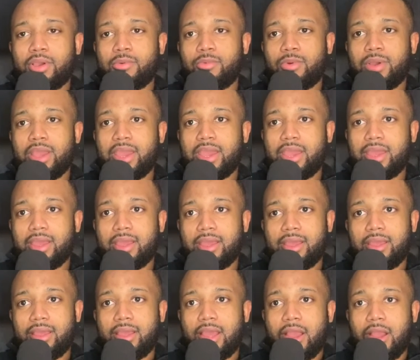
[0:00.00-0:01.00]
where,
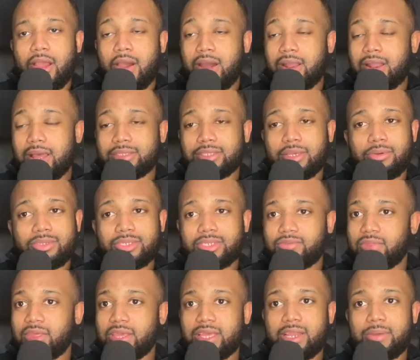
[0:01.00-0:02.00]
as I was
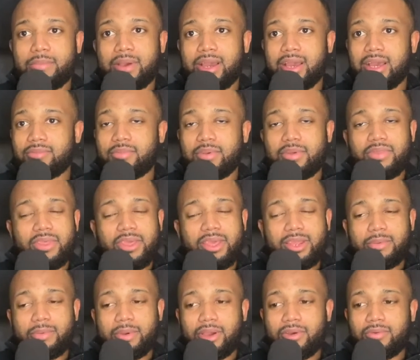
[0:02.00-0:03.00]
thinking about, I've been thinking
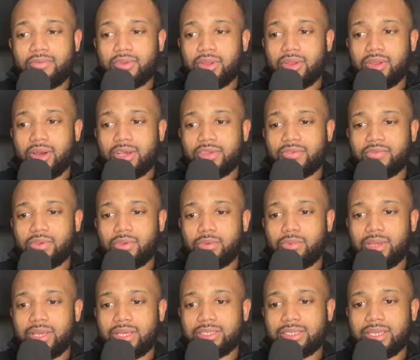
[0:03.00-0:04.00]
about over the last few
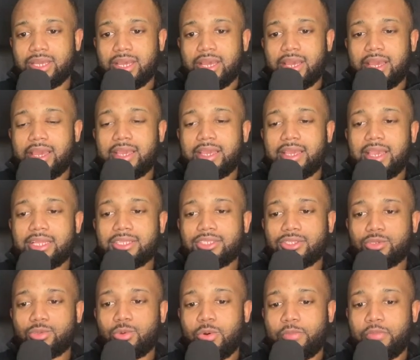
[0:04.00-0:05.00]
weeks, it
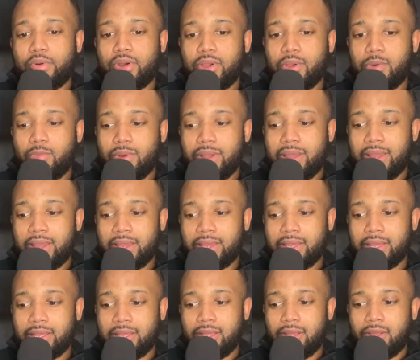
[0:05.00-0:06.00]
gets to a point where
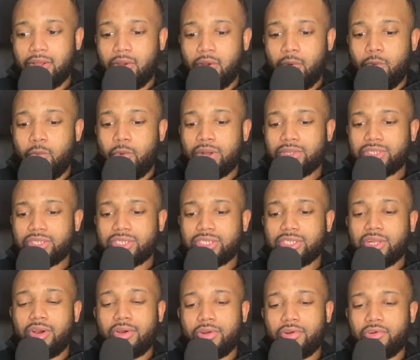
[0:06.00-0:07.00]
once you
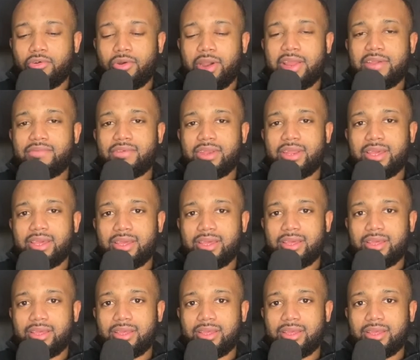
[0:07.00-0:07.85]
start craving it,